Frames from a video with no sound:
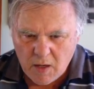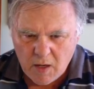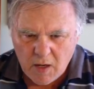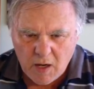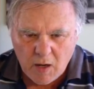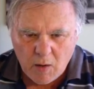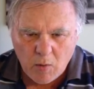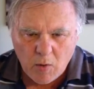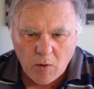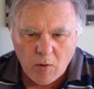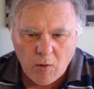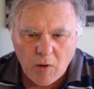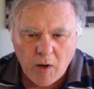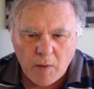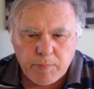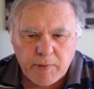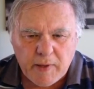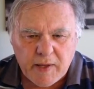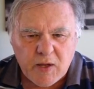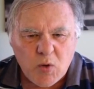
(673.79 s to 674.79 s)
Oh, well, I
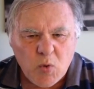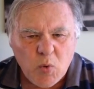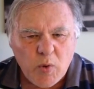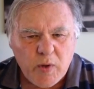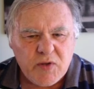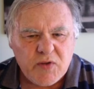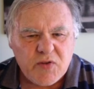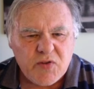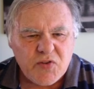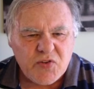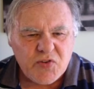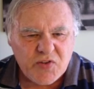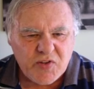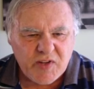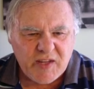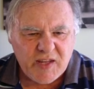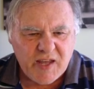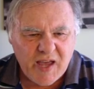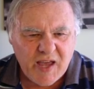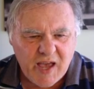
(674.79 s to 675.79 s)
played queen to
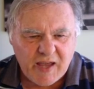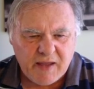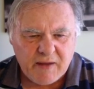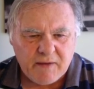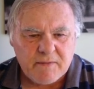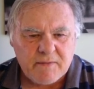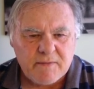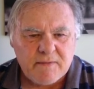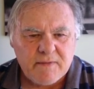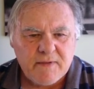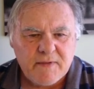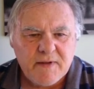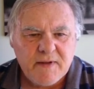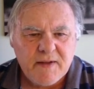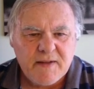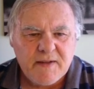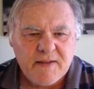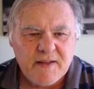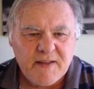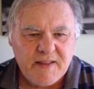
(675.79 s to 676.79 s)
c8,
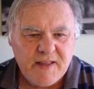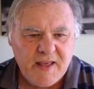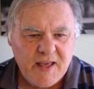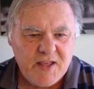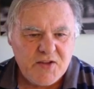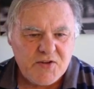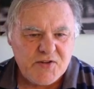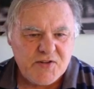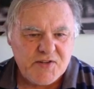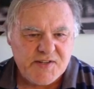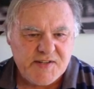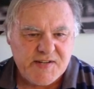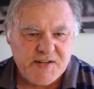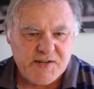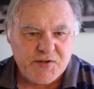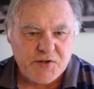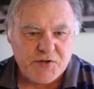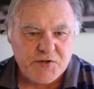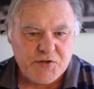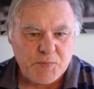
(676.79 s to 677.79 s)
and the engine
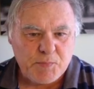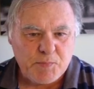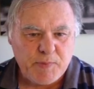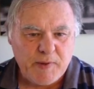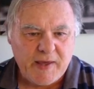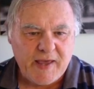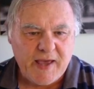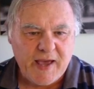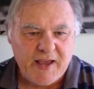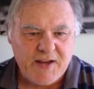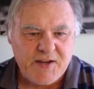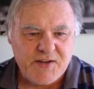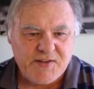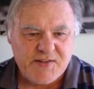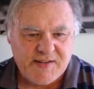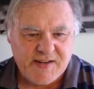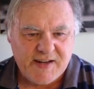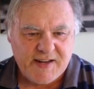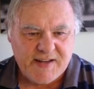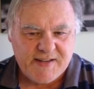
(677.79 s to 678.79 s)
says I should play
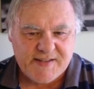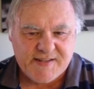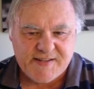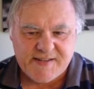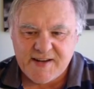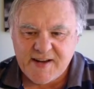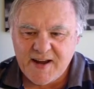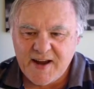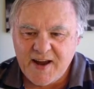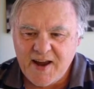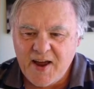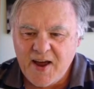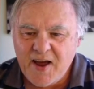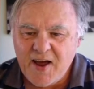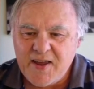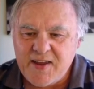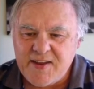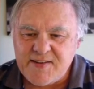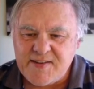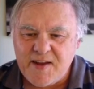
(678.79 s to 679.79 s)
h6.
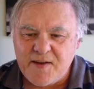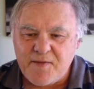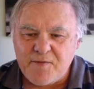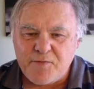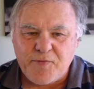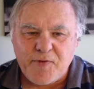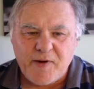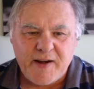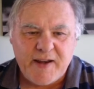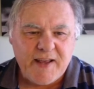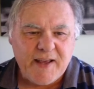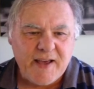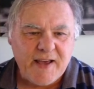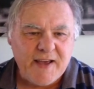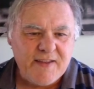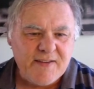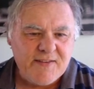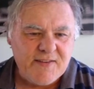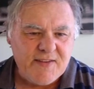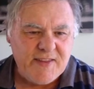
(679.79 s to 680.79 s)
Isn't that funny,
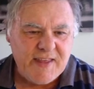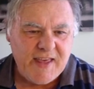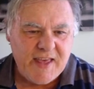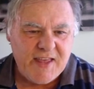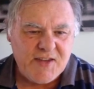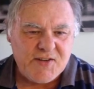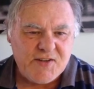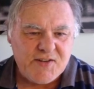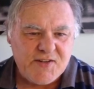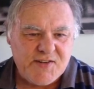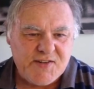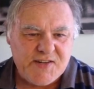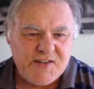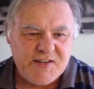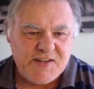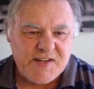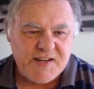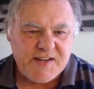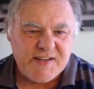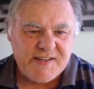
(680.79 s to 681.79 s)
eh? So the engine
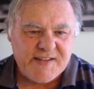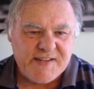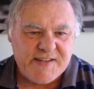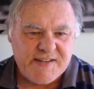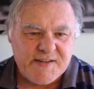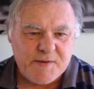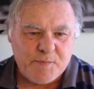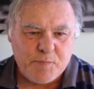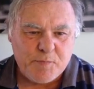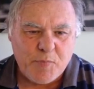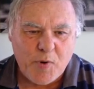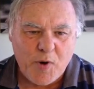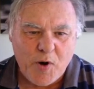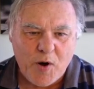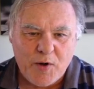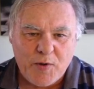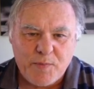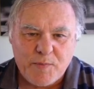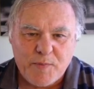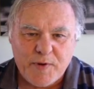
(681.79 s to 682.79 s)
suggests a
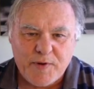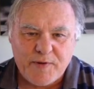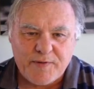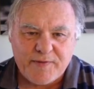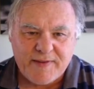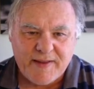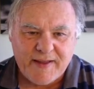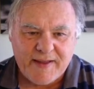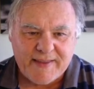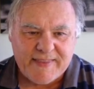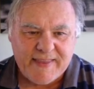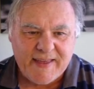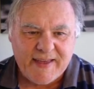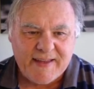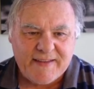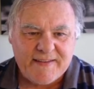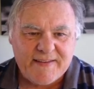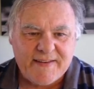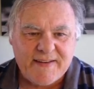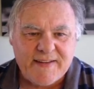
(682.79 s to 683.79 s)
pawn move like
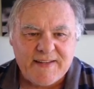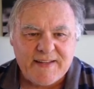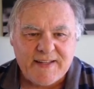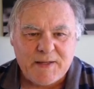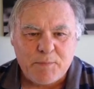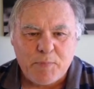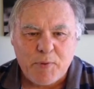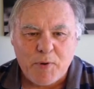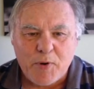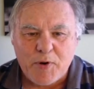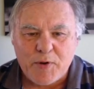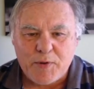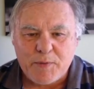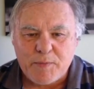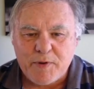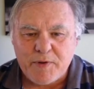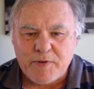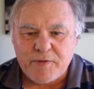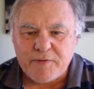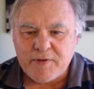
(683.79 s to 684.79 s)
that, a little pawn
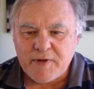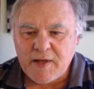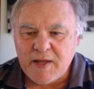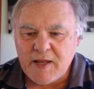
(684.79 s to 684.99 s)
move.